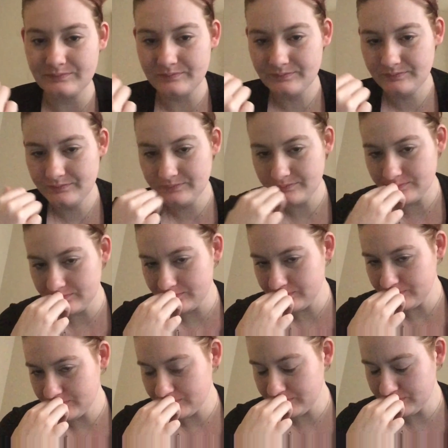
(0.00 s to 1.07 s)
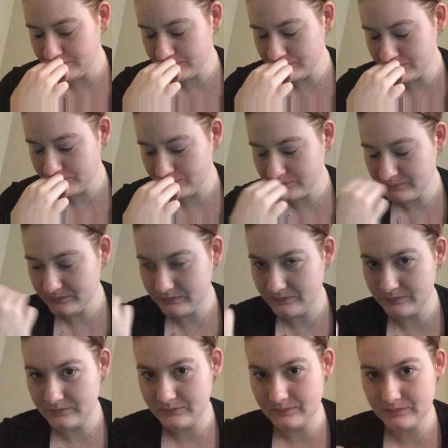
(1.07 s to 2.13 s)

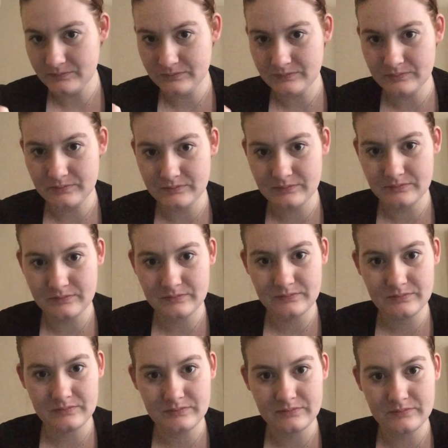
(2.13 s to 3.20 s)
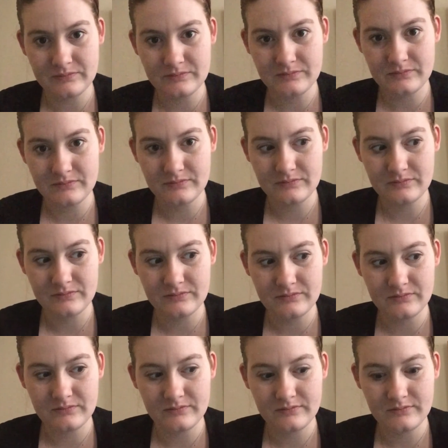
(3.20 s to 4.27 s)

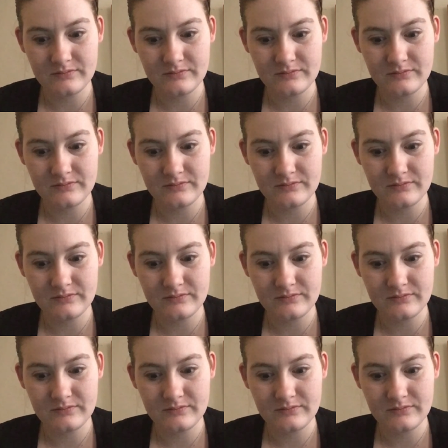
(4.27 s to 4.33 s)
[no speech]